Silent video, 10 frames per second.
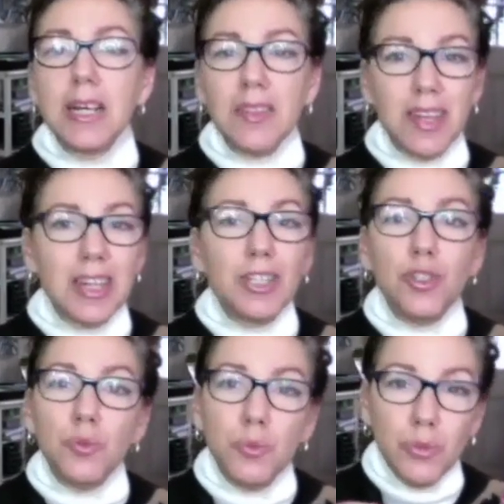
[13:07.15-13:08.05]
then
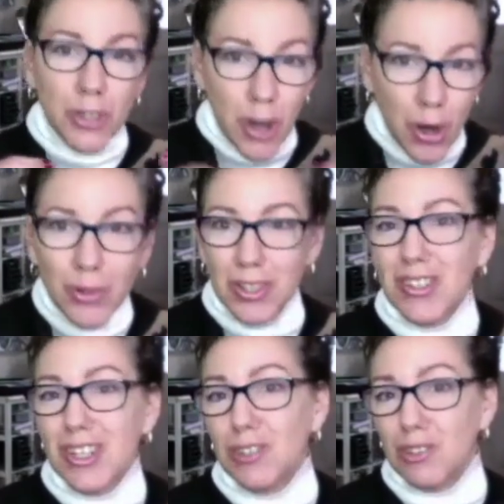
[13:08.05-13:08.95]
you notice
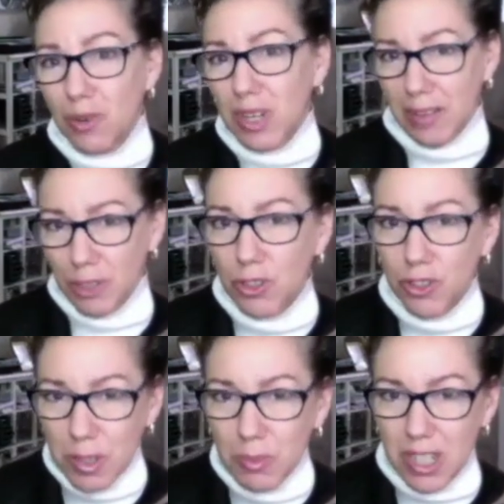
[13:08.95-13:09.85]
that you don't have those
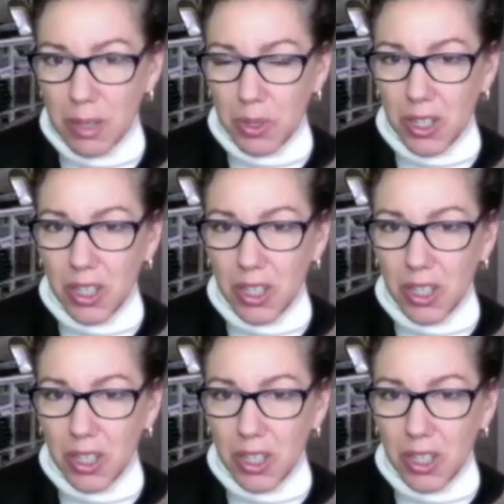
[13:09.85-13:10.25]
dreams anymore.